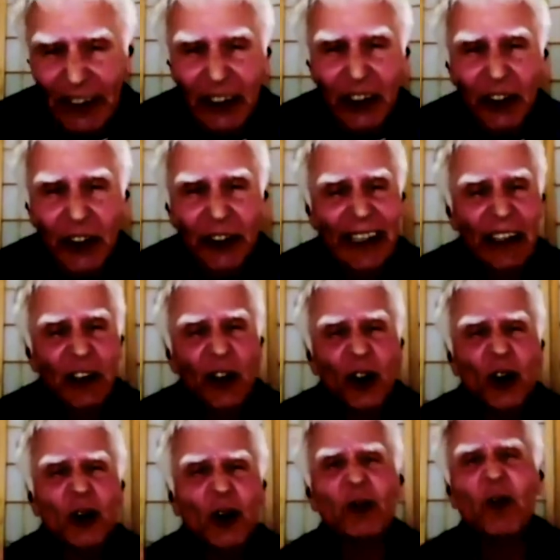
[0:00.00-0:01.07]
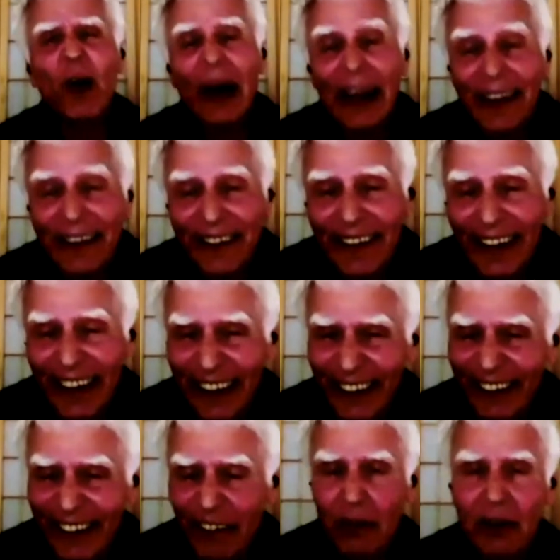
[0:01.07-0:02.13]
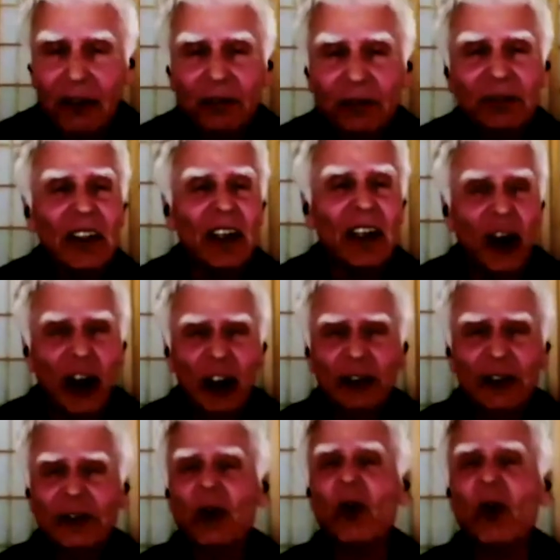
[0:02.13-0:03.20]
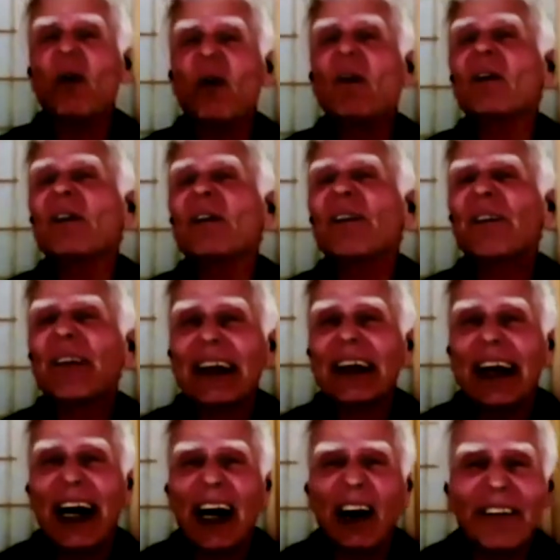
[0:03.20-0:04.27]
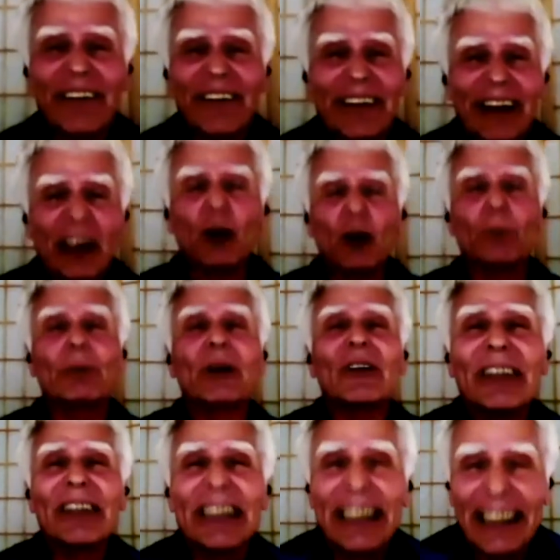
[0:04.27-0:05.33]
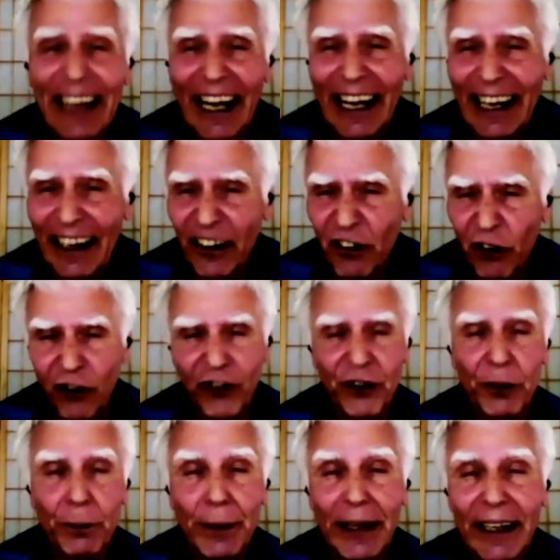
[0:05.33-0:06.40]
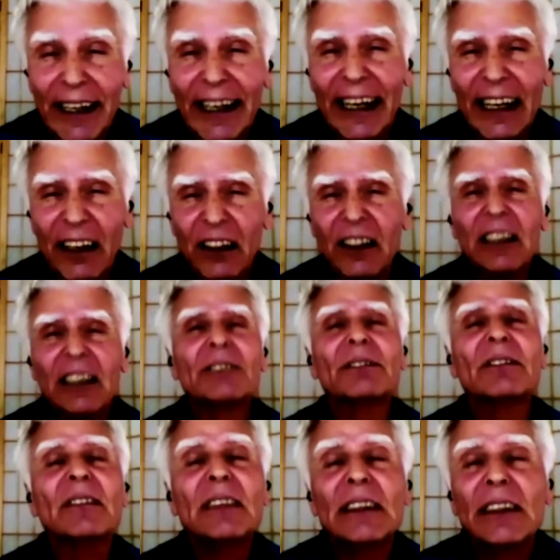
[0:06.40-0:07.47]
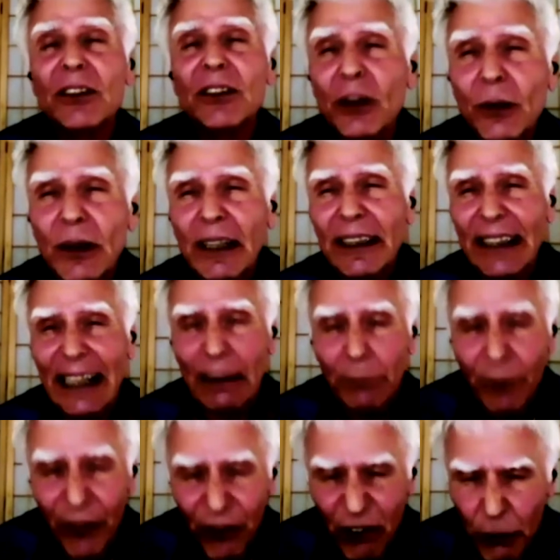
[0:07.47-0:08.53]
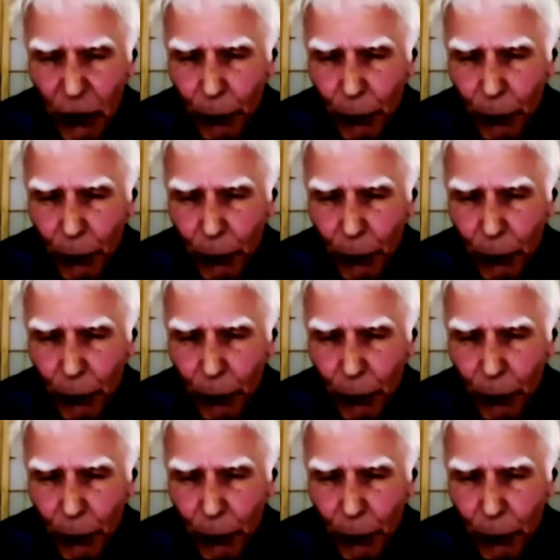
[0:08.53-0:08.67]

then the voices of all the other communicators begin to come through.